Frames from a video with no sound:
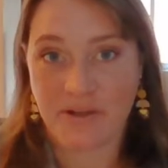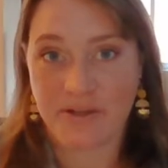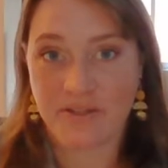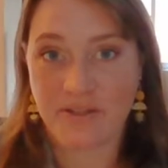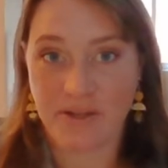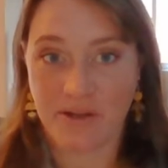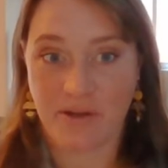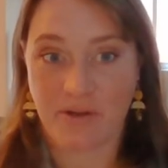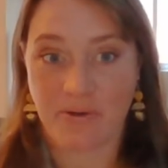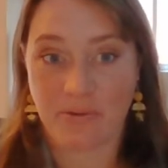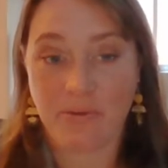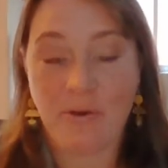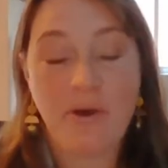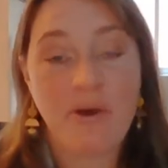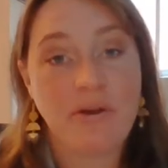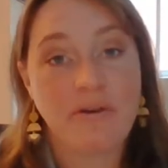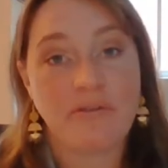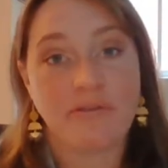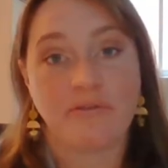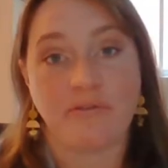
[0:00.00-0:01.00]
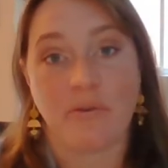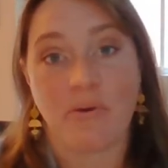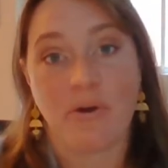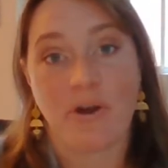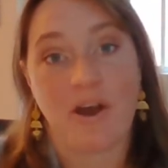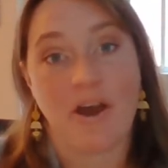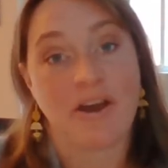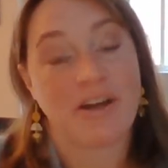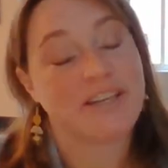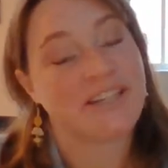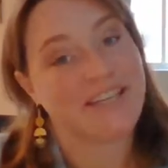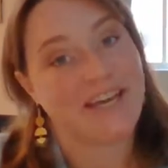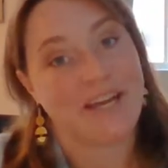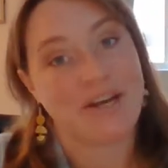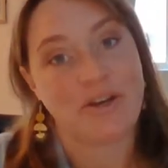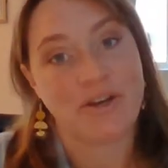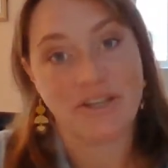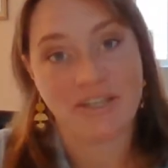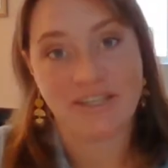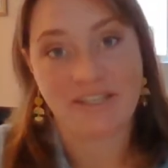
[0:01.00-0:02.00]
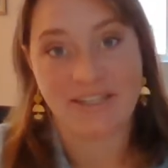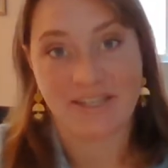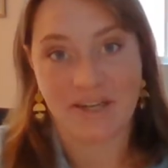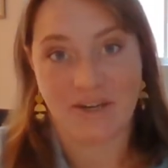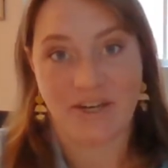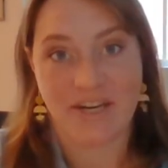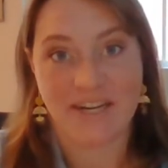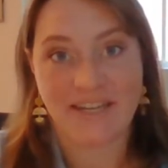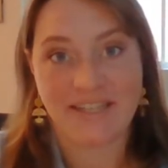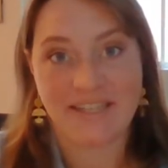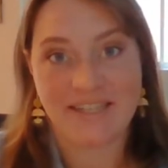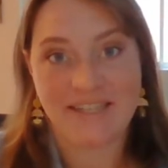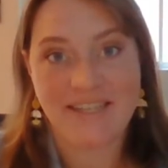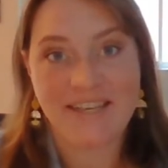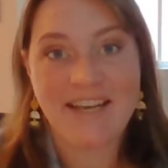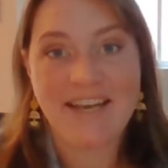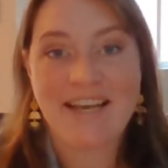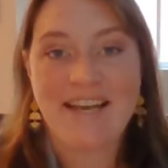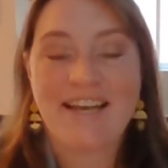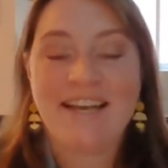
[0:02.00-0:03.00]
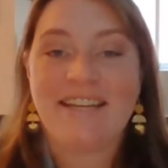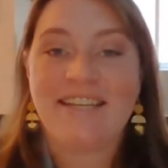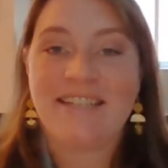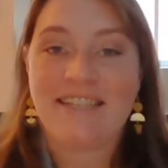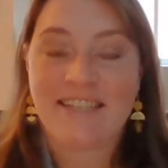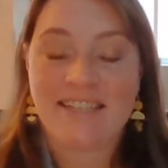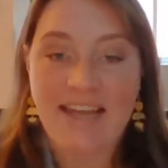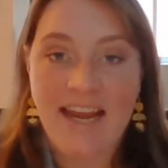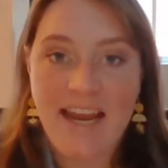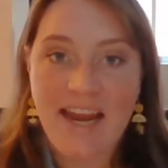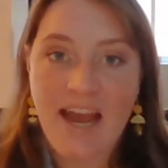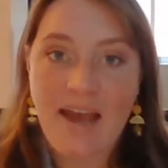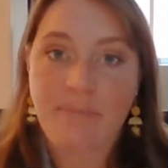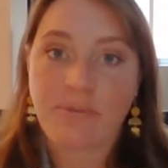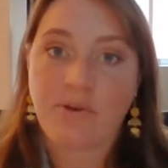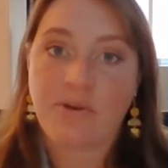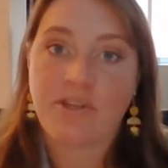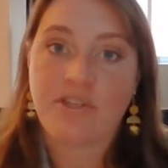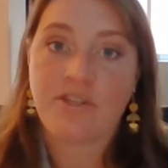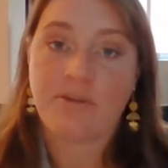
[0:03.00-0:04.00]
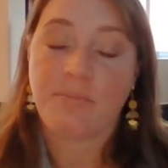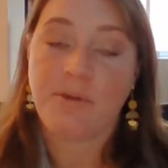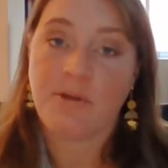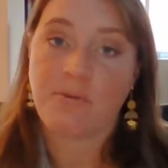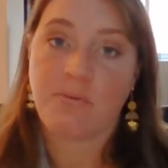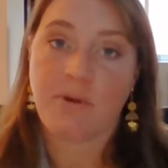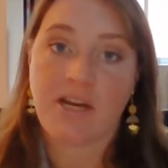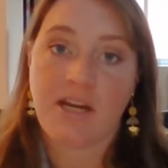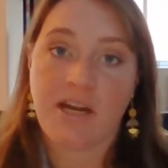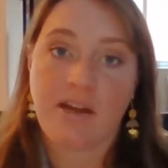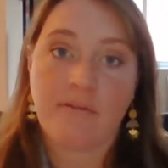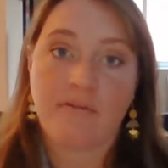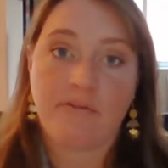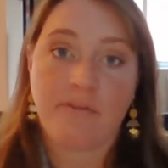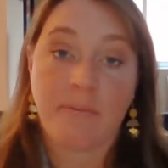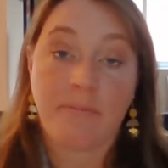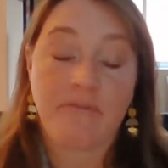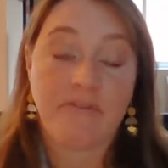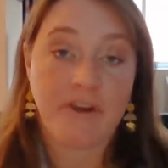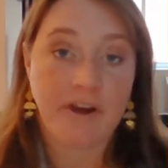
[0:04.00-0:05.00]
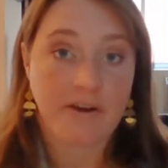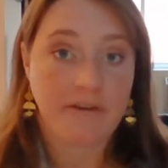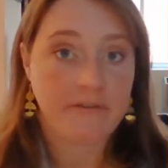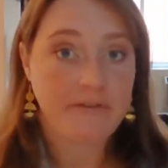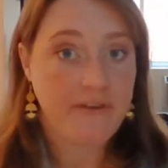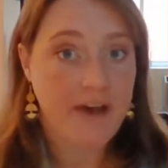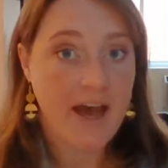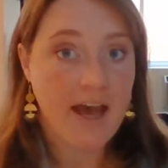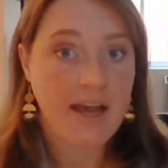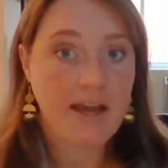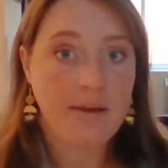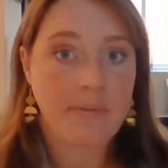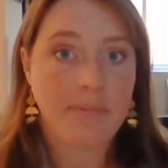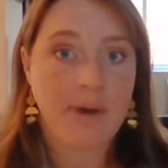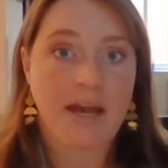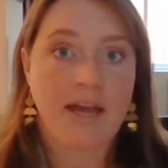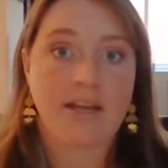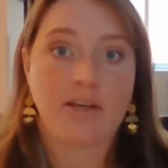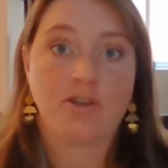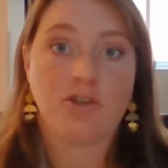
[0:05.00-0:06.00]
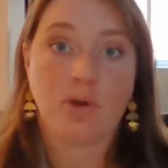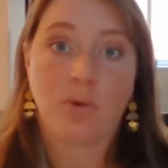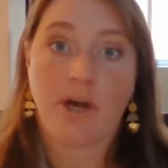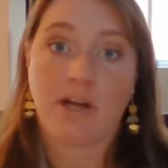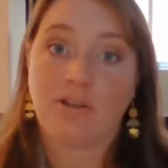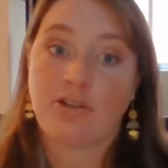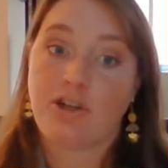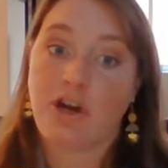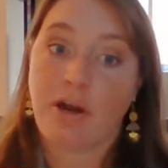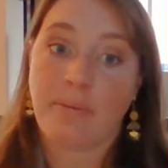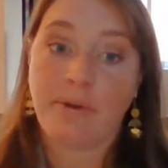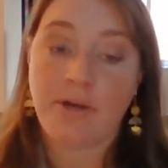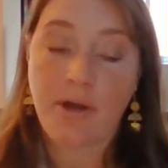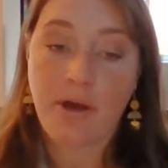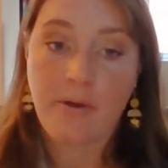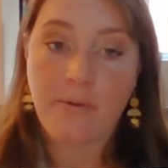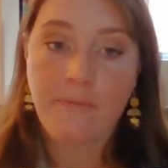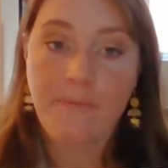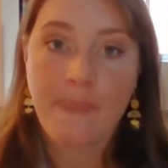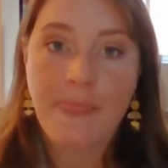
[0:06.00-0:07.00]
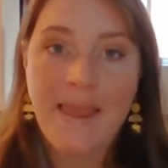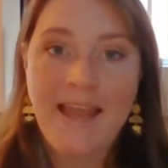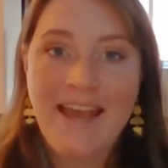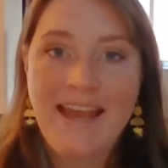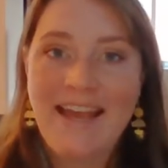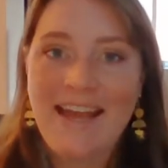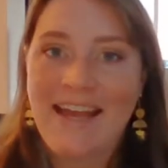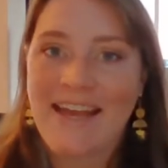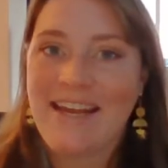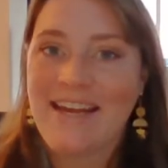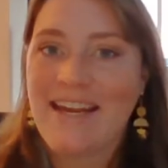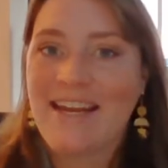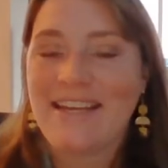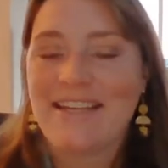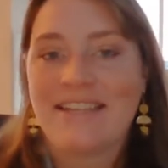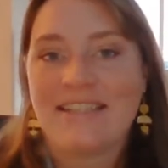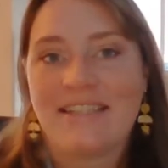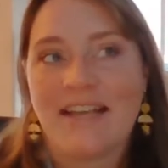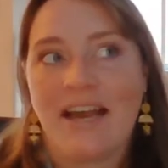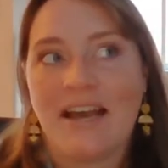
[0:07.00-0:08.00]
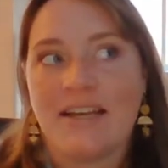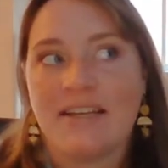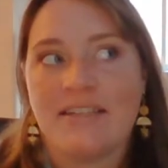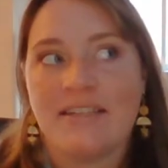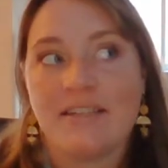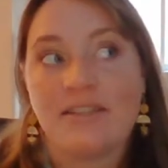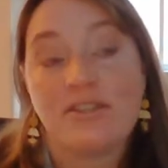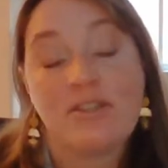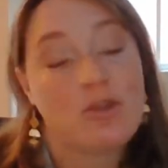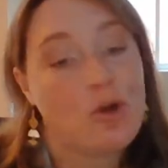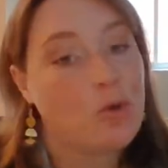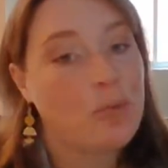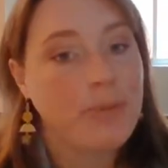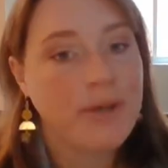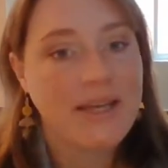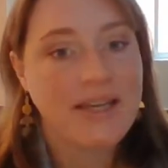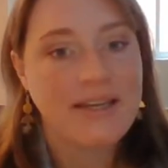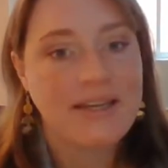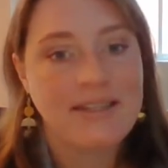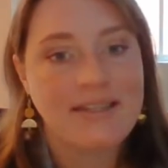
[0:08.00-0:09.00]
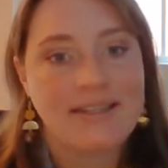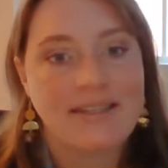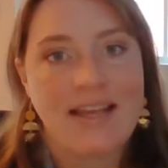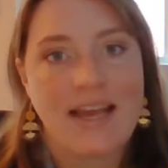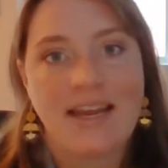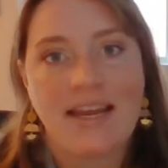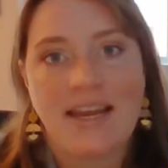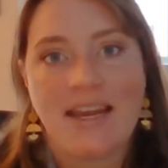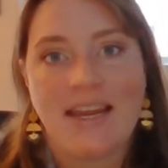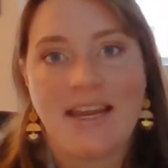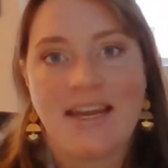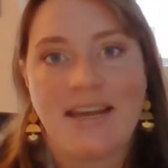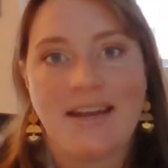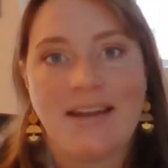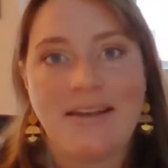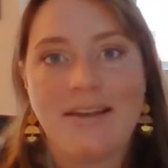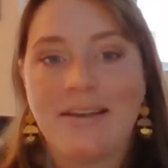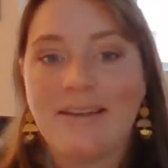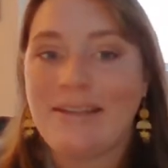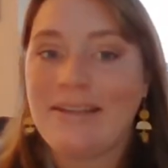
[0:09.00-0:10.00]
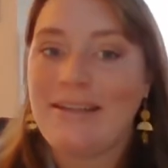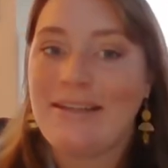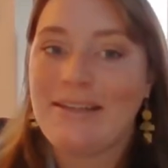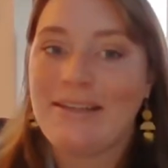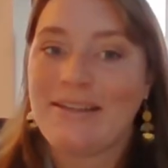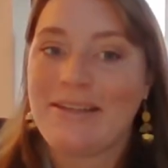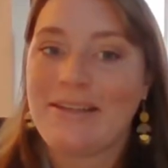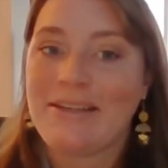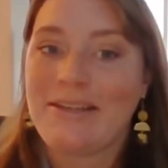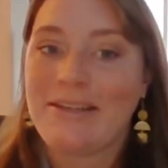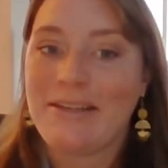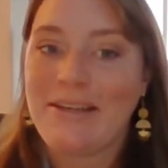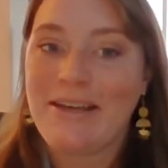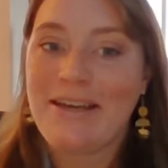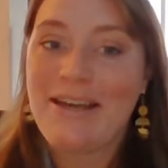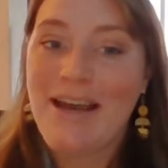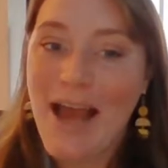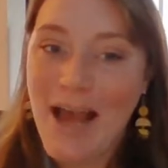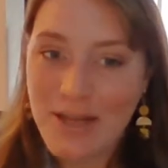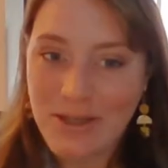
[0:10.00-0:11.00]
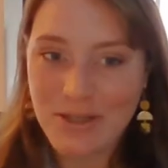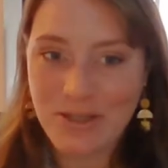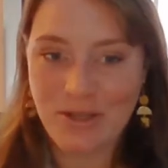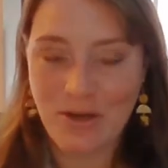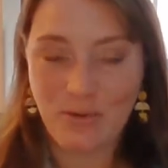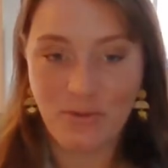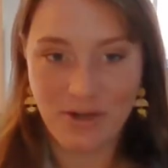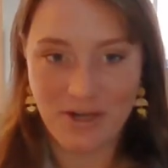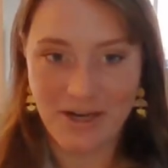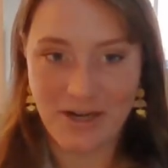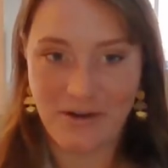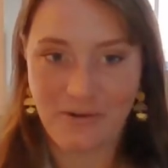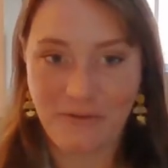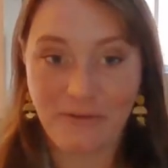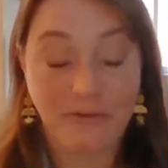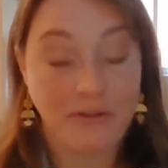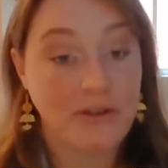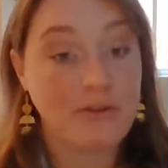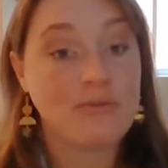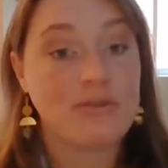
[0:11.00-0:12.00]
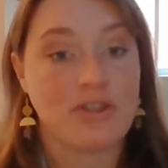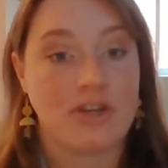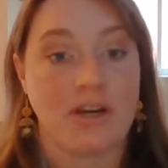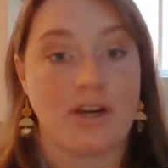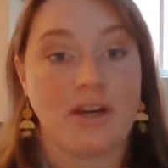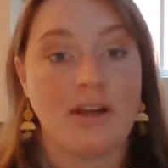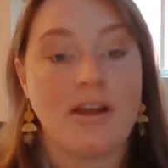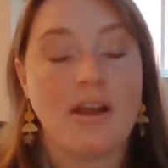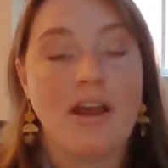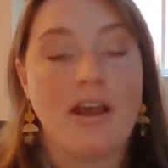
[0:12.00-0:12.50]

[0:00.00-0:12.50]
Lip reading: to you for our Get Hooked series. Today I'm going to be reading from Verify by Joelle Charbonneau. It is a dystopian set in the not so near future.